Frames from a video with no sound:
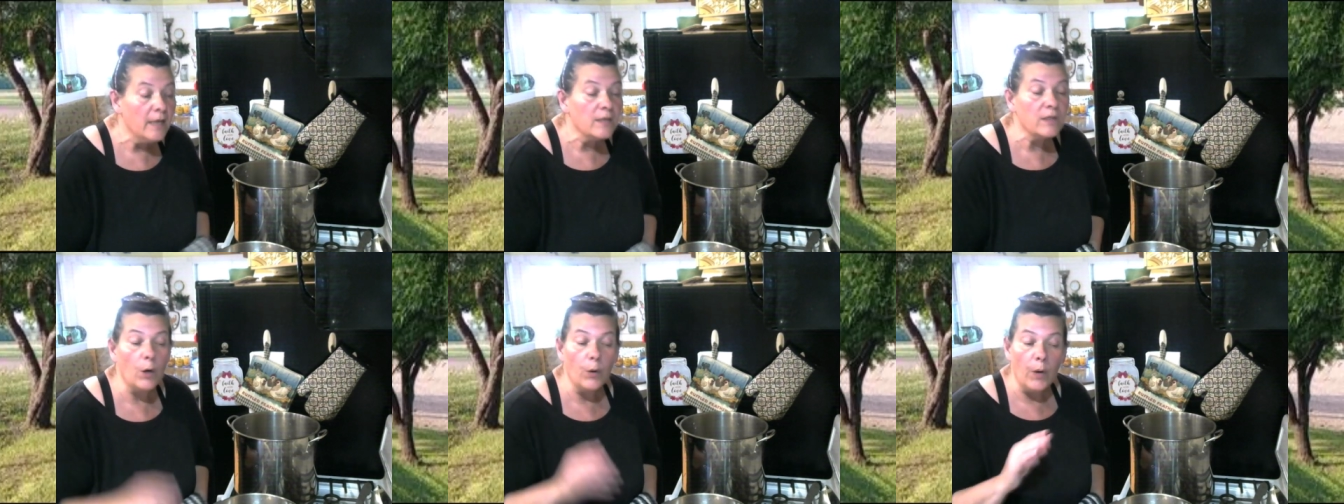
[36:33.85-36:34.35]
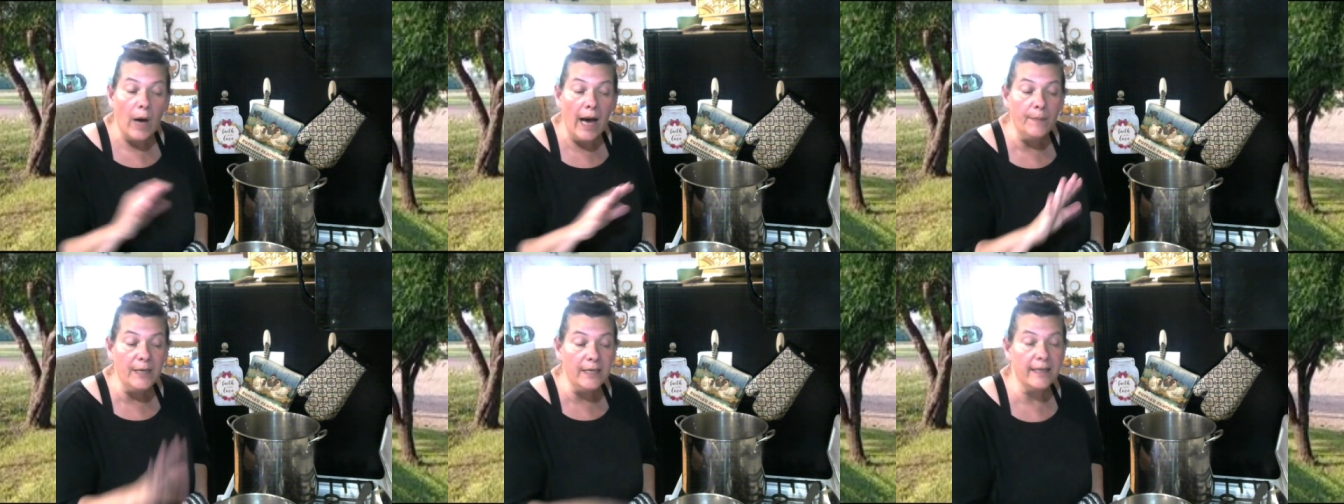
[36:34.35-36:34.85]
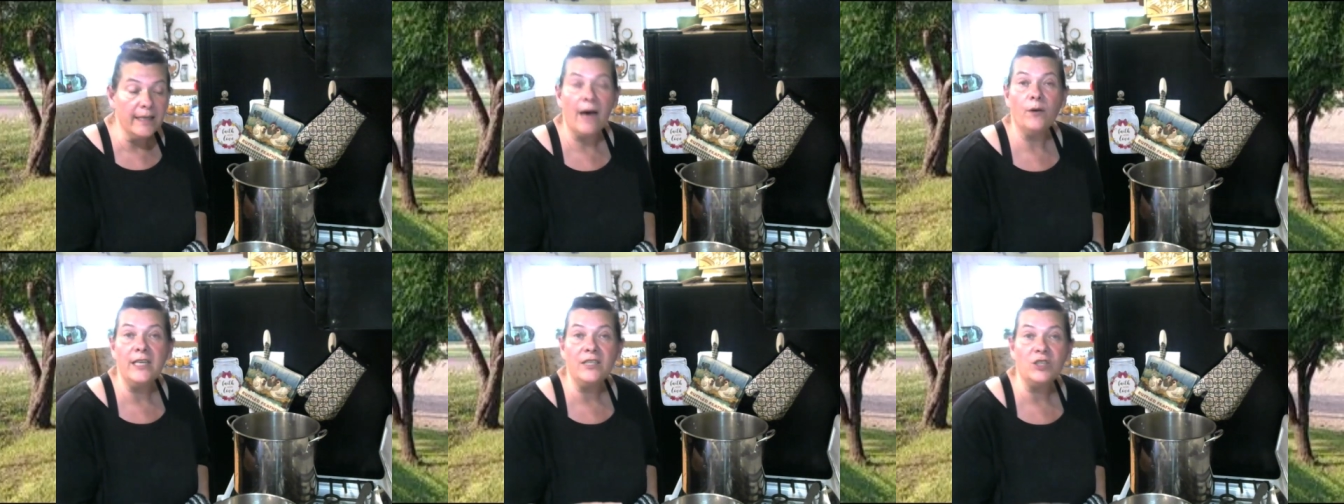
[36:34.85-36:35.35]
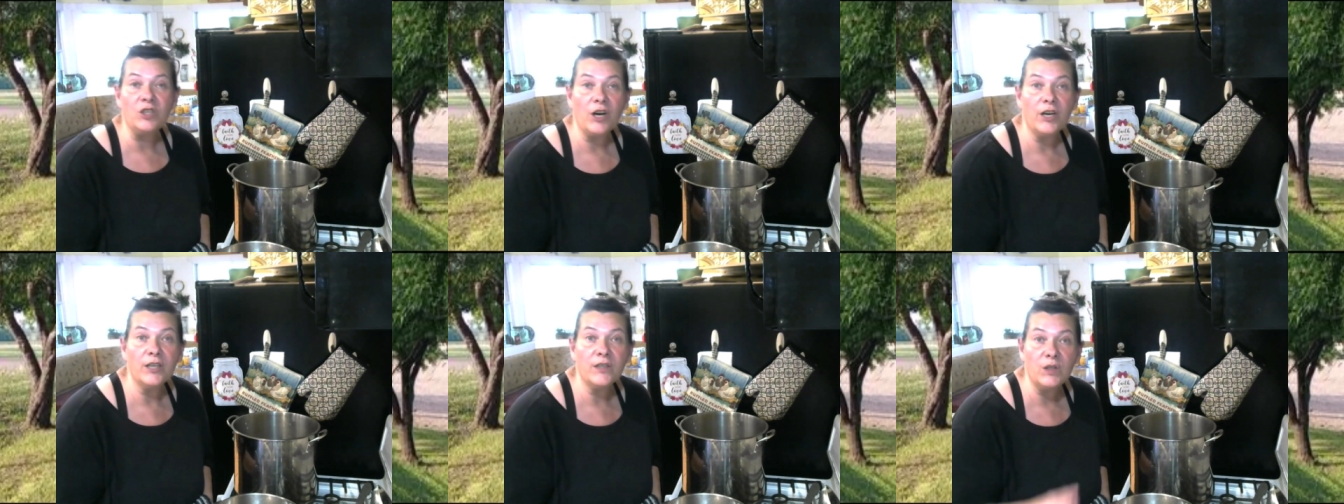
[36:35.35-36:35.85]
So I'm going to allow these
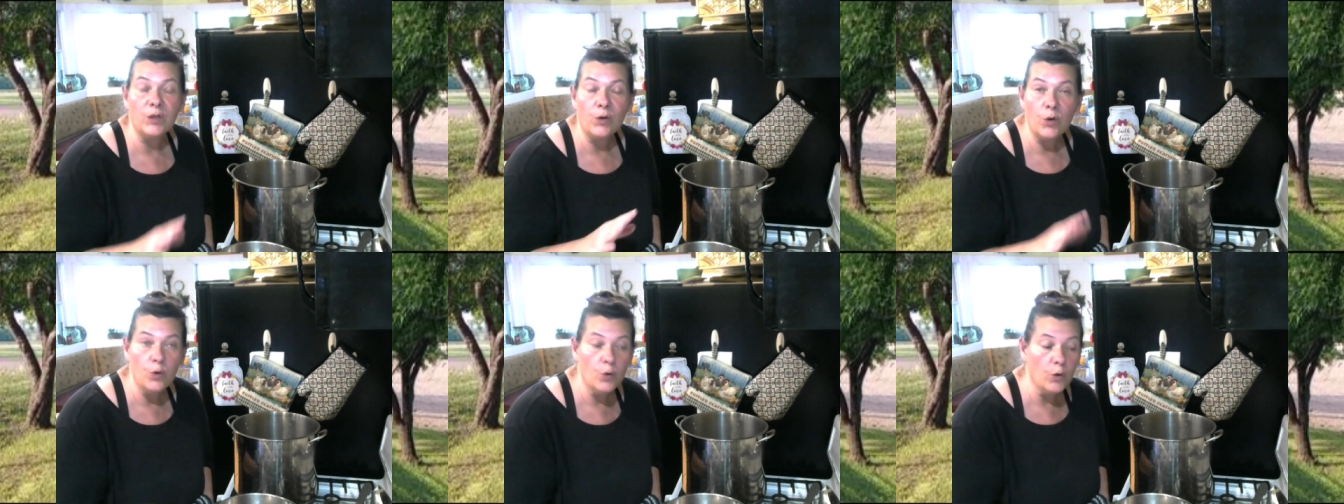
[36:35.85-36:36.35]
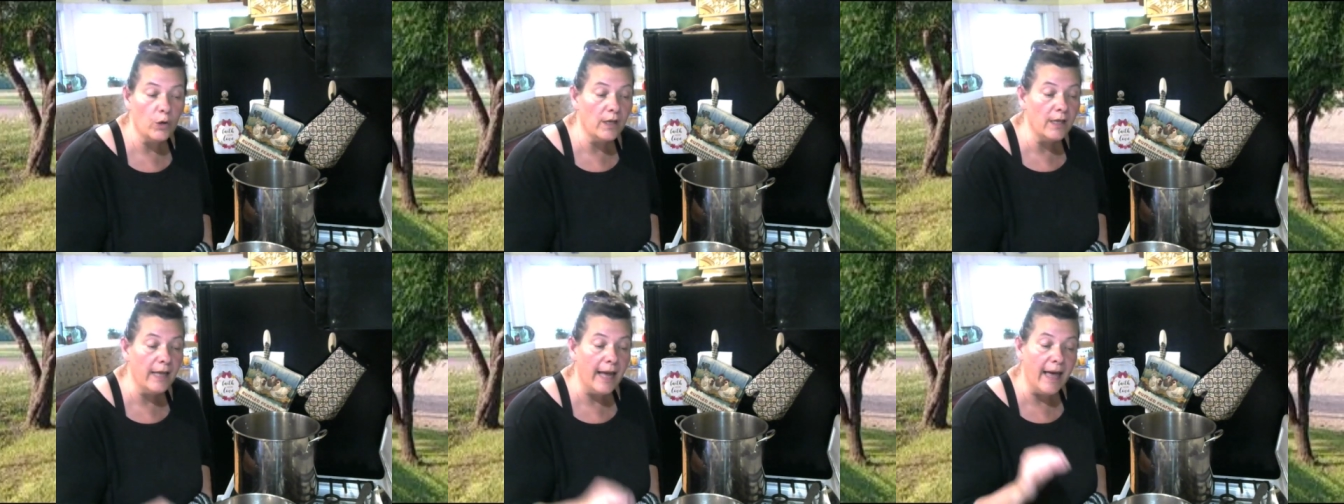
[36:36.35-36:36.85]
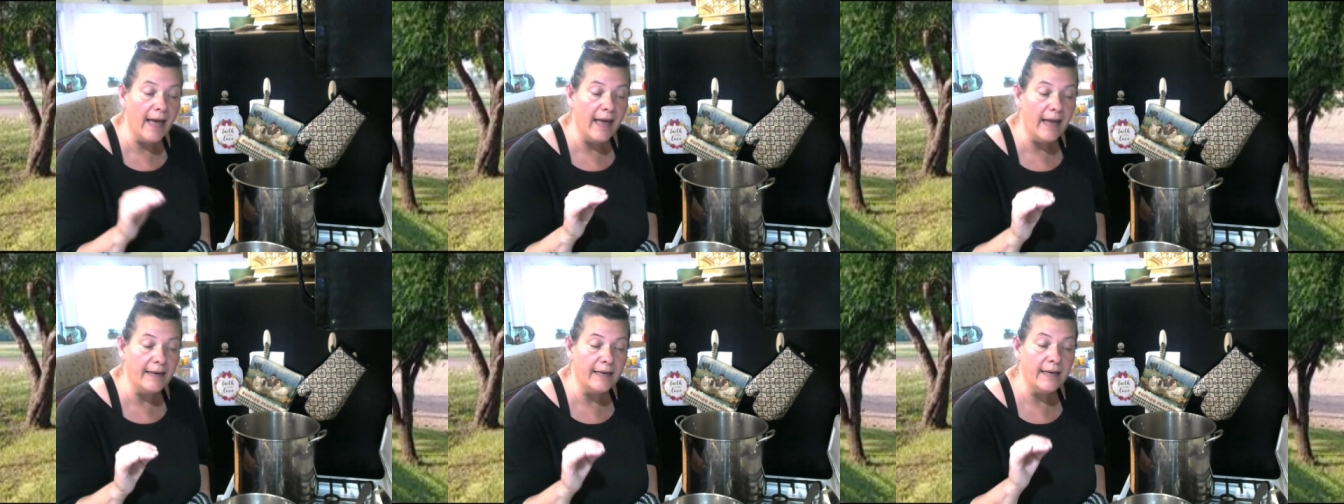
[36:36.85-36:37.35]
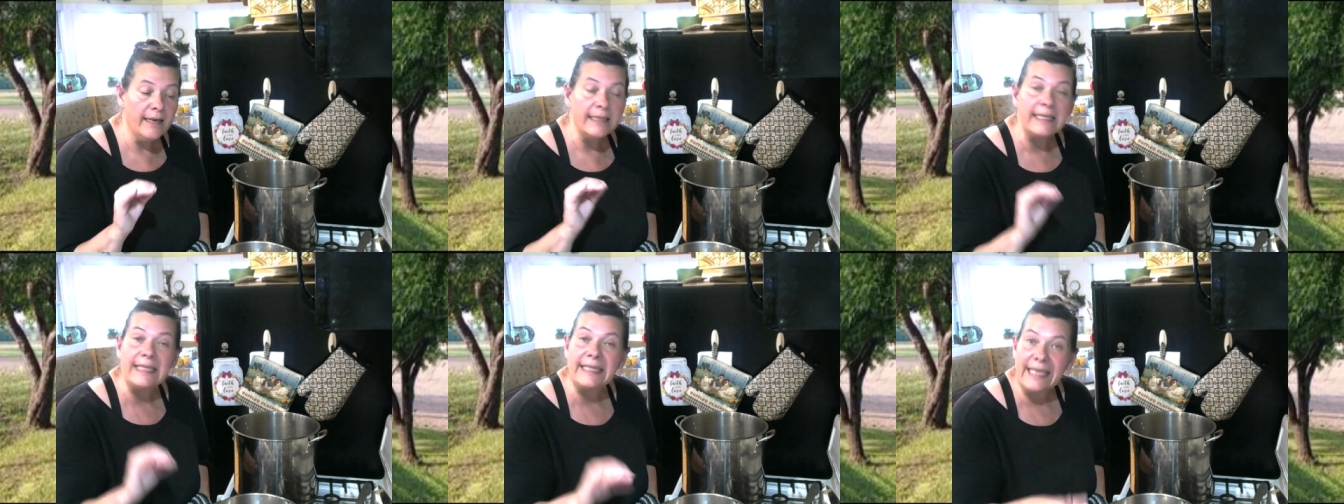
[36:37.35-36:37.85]
jars to cool and
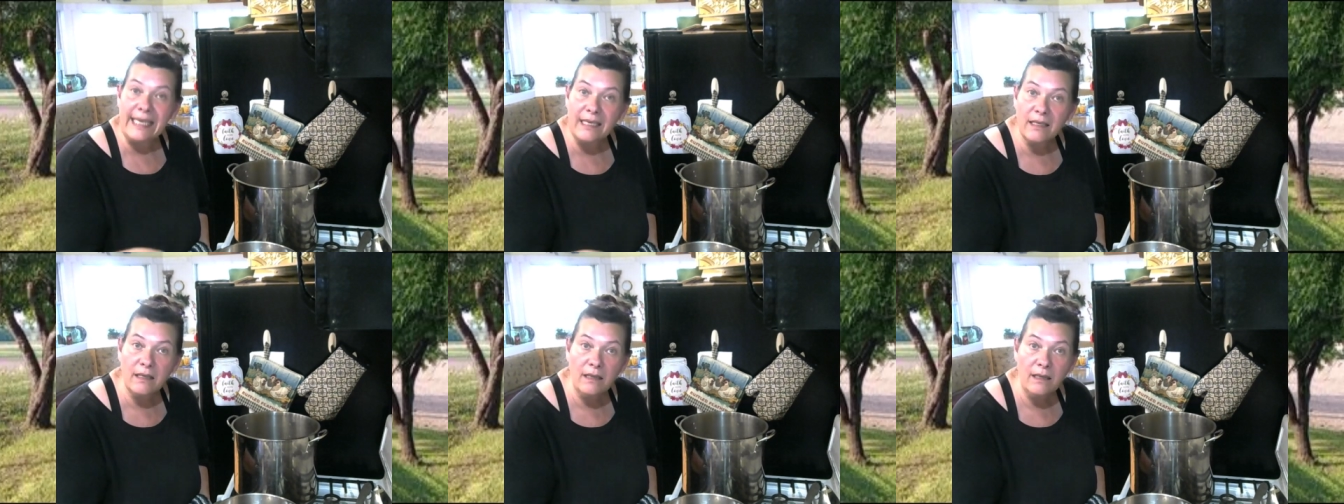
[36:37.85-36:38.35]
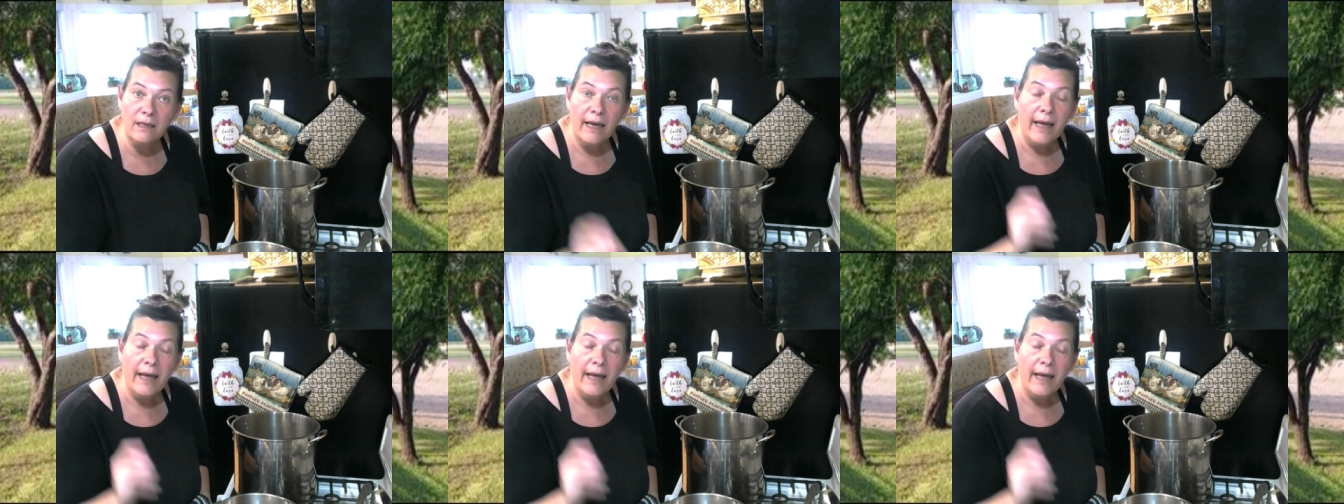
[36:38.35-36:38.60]
seal